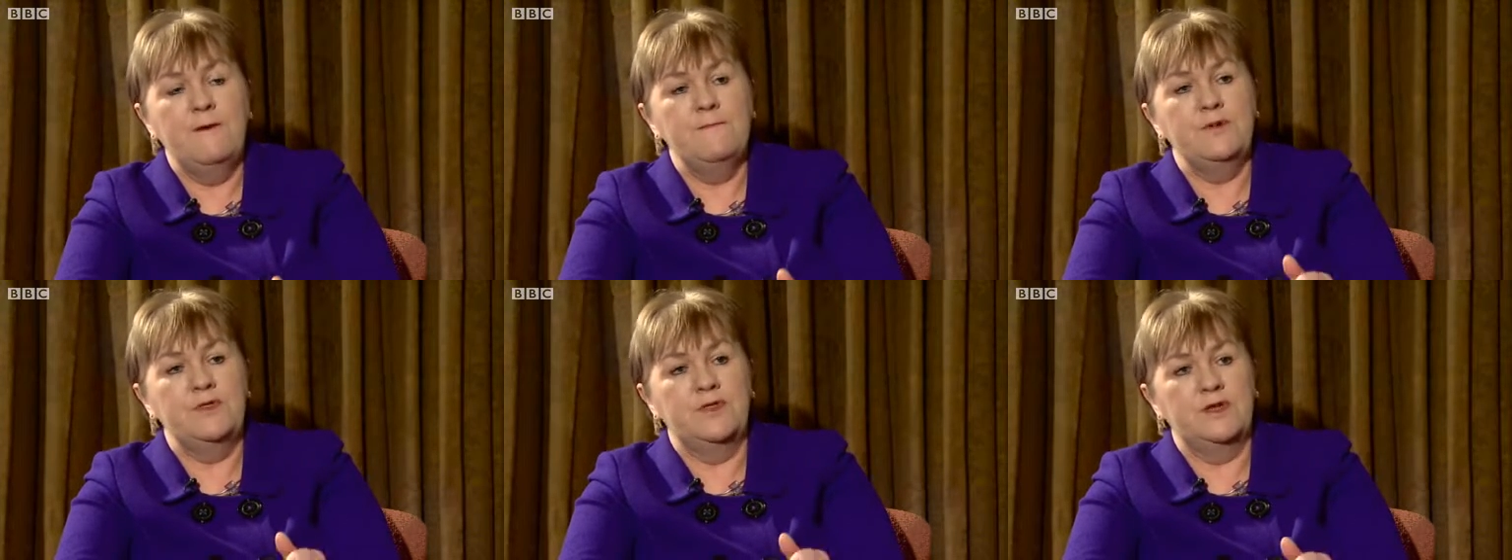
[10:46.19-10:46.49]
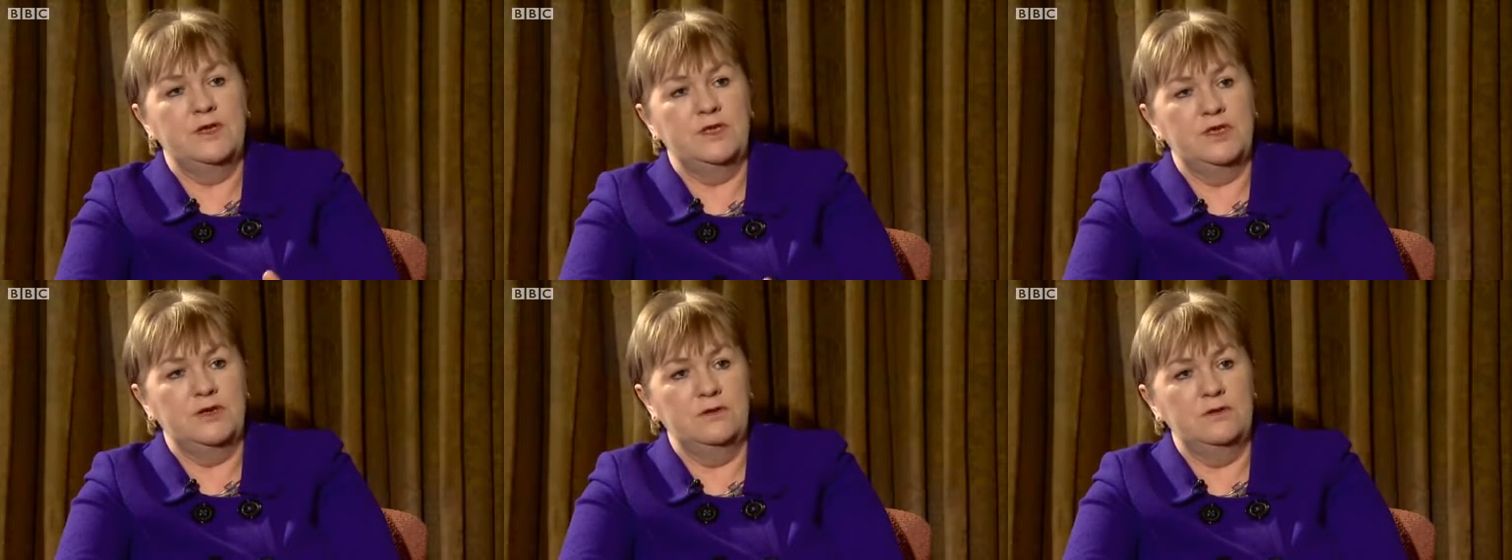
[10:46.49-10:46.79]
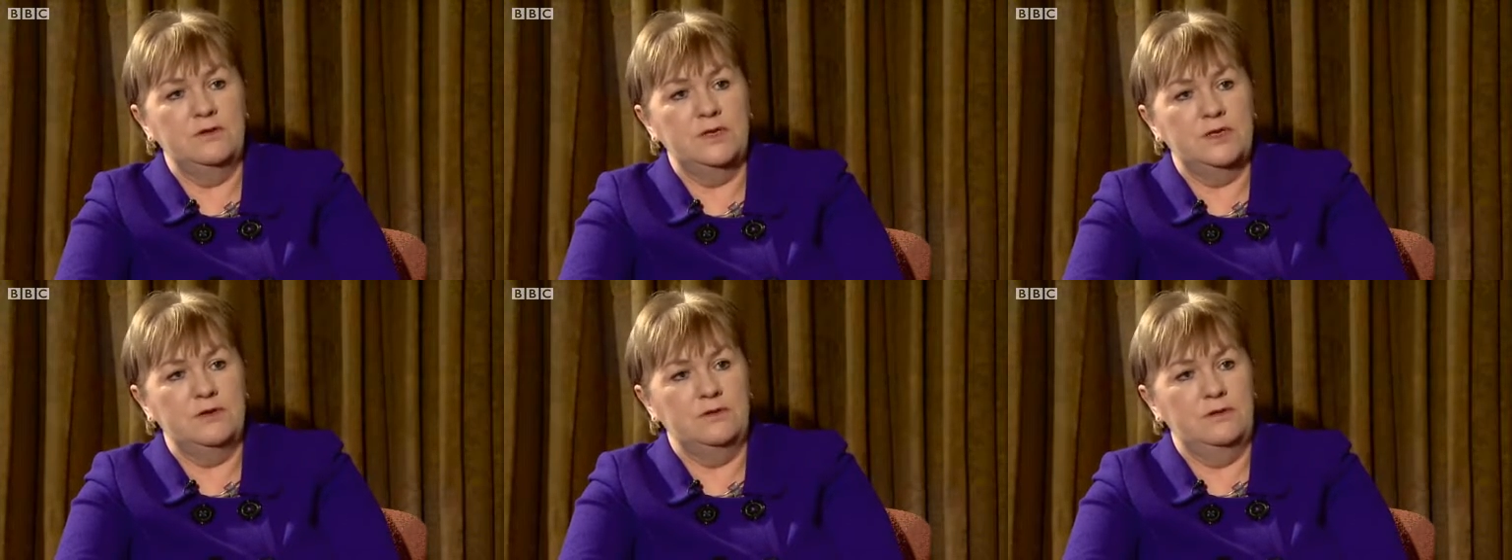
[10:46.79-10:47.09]
But there is
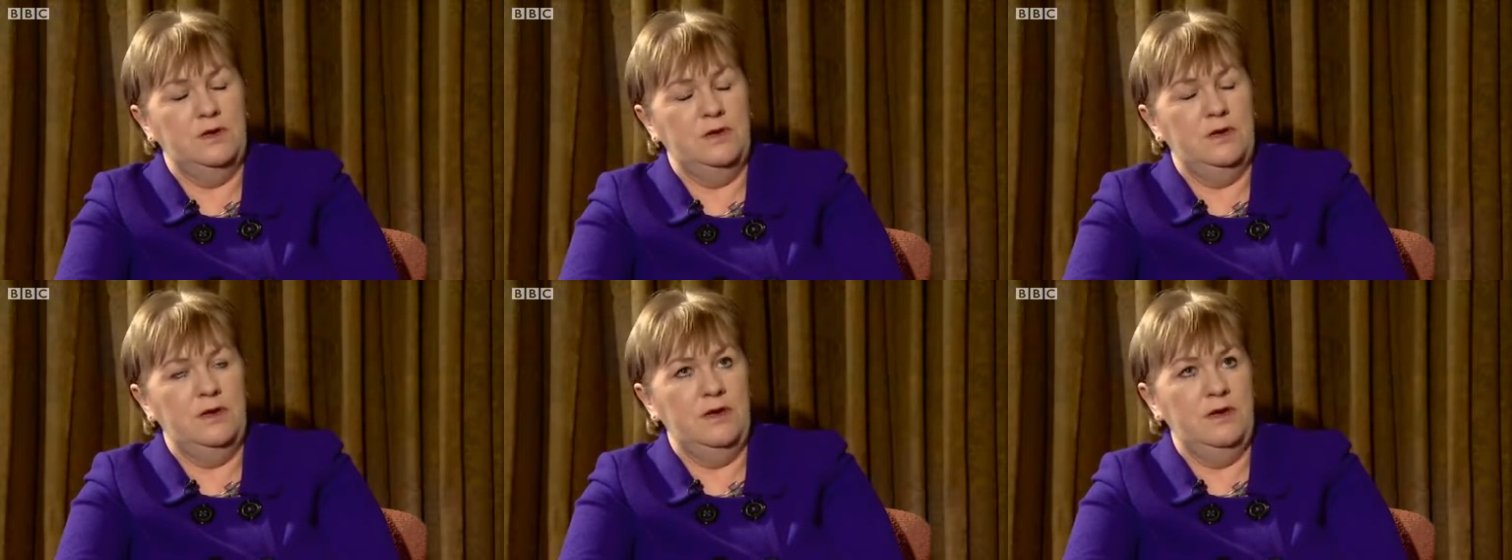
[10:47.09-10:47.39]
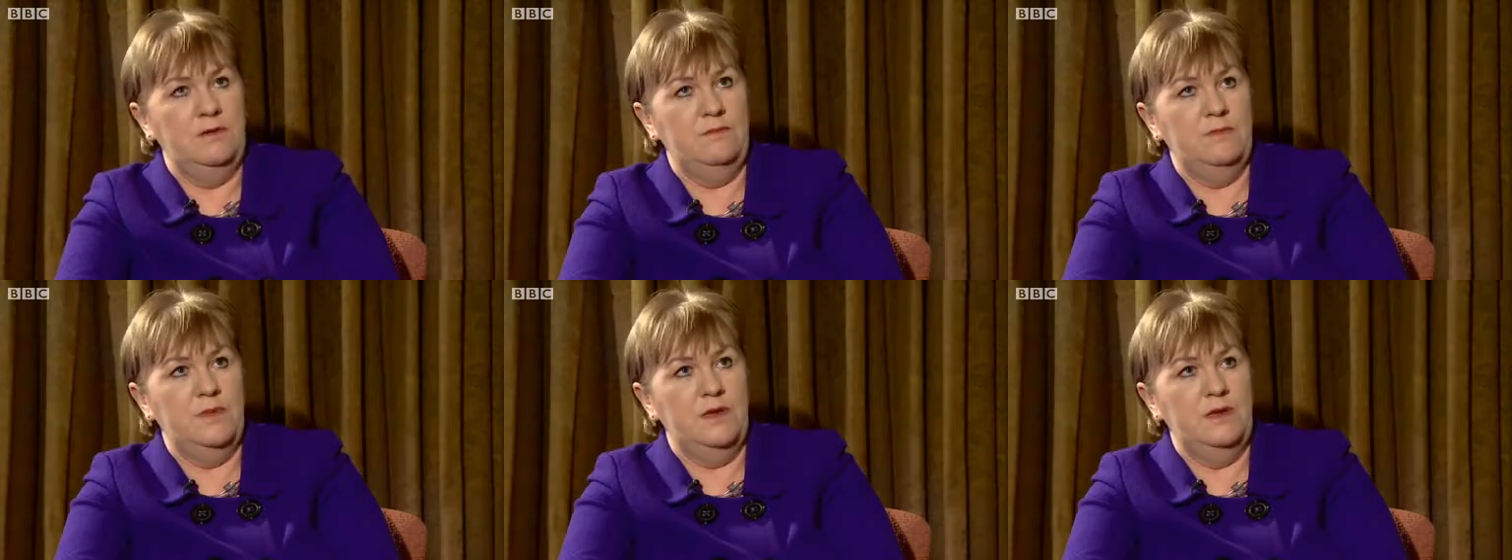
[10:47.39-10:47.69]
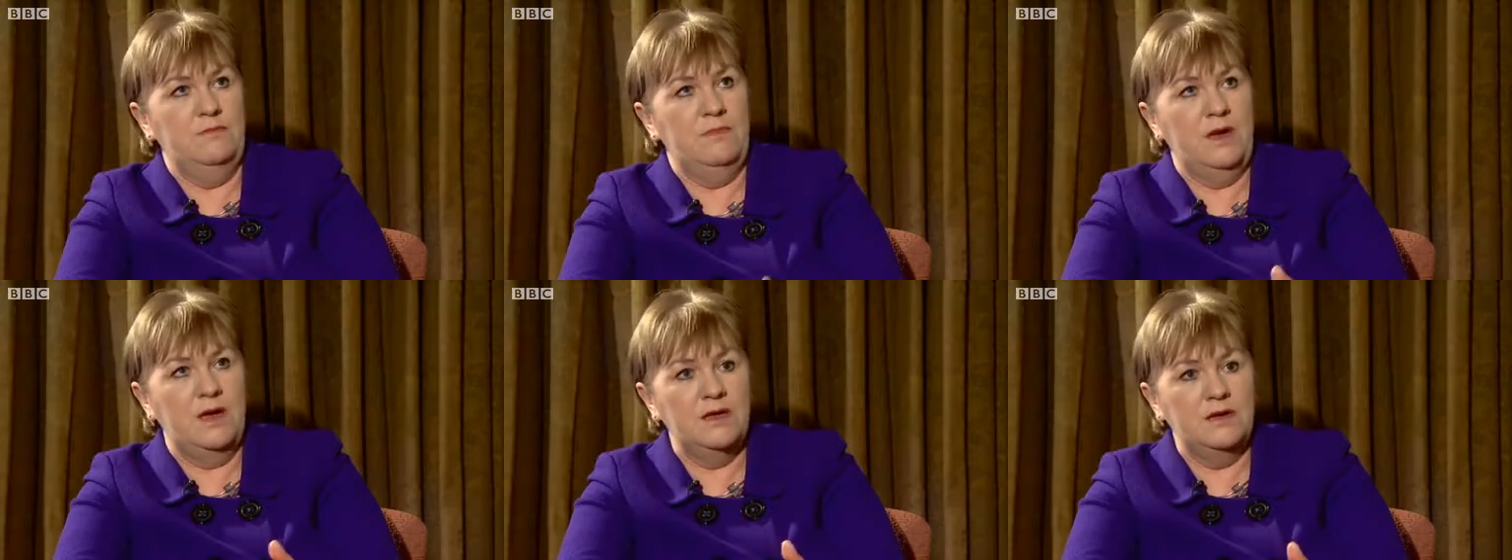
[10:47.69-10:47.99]
also,
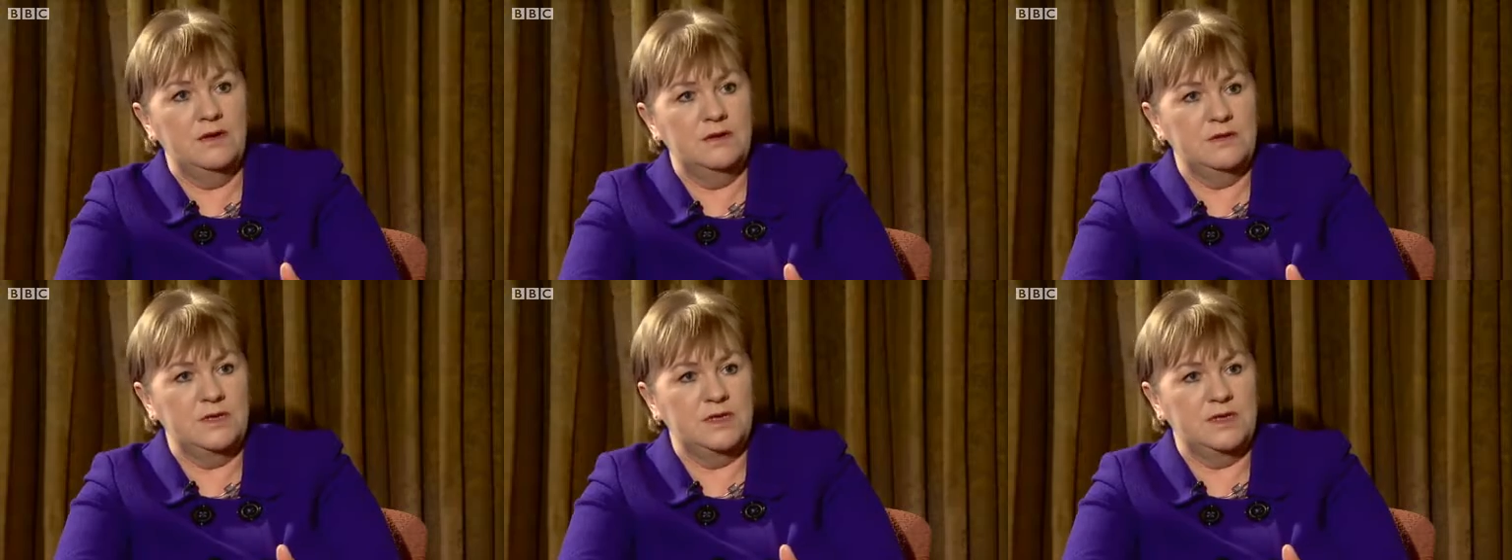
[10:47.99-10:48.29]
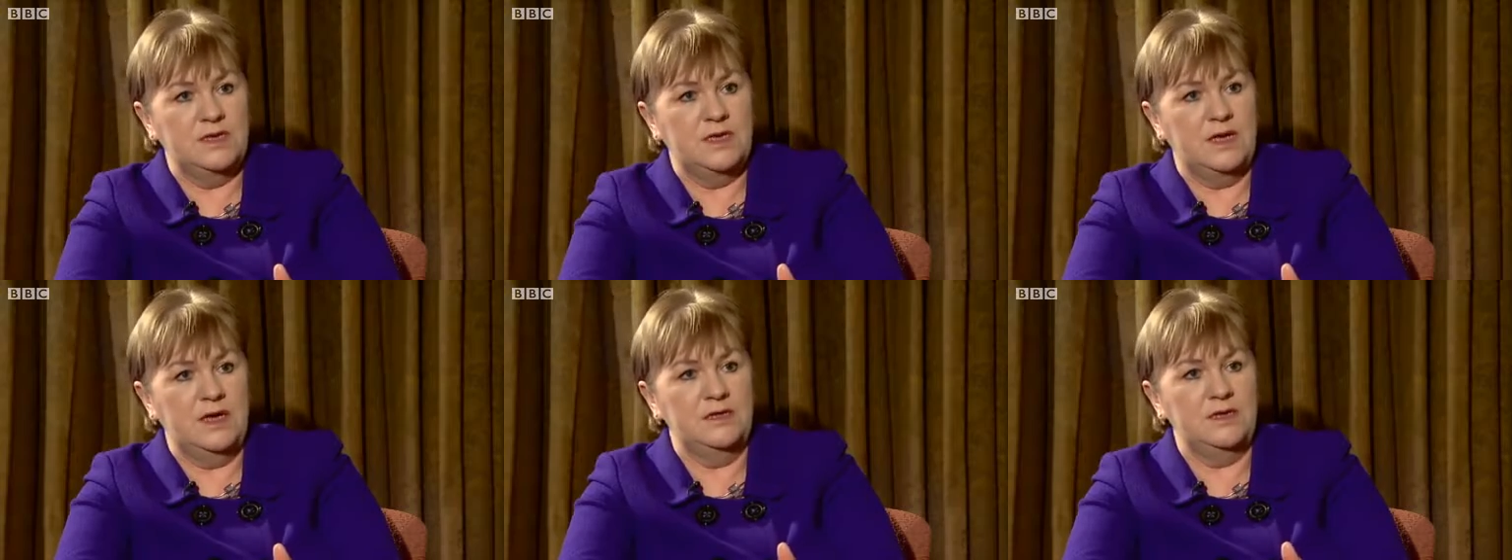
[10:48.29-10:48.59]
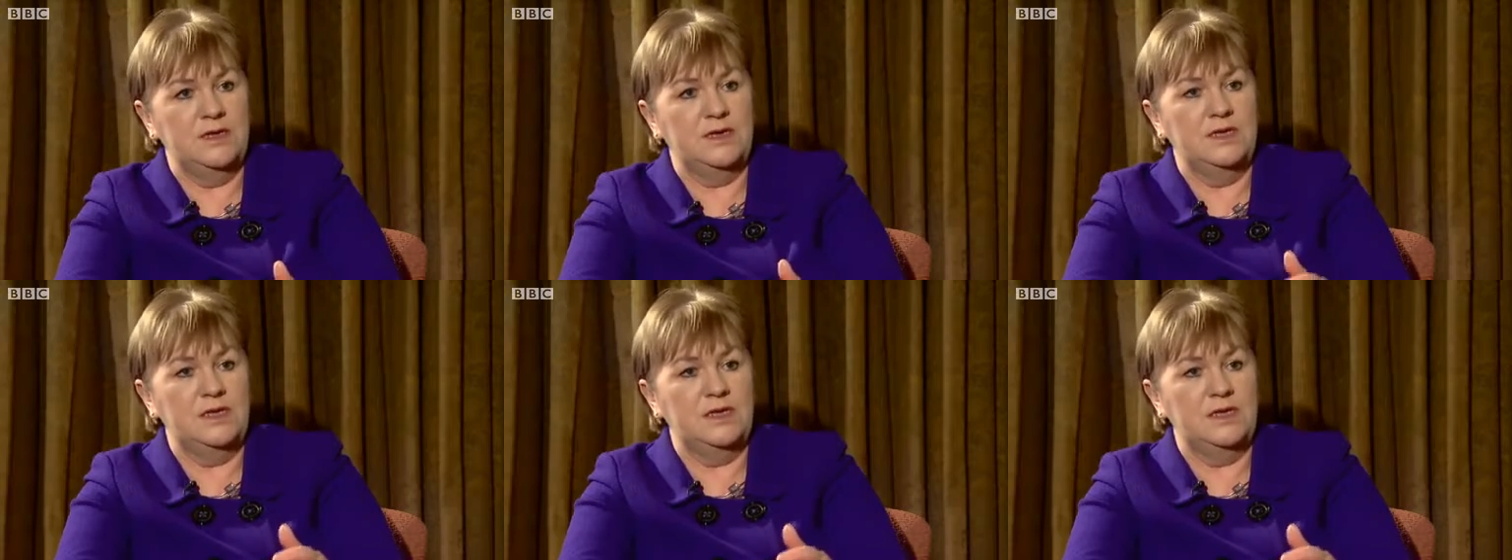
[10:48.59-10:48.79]
in my understanding,